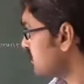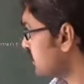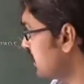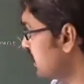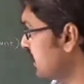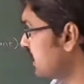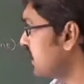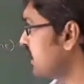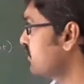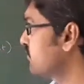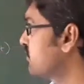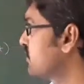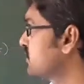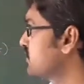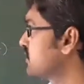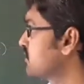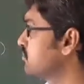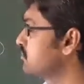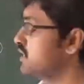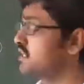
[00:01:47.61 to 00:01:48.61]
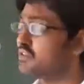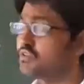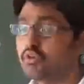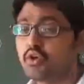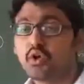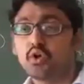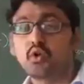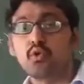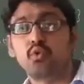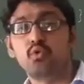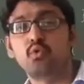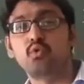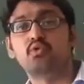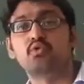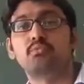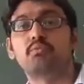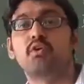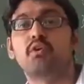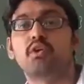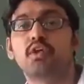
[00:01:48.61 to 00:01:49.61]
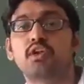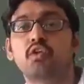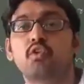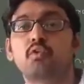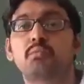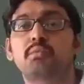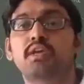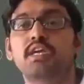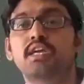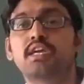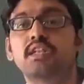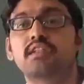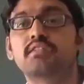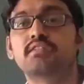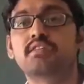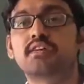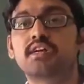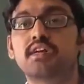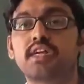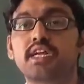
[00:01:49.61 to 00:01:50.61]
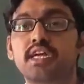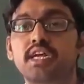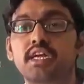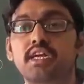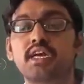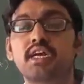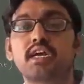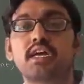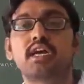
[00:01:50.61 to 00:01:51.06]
Inline function means whose body will be inserted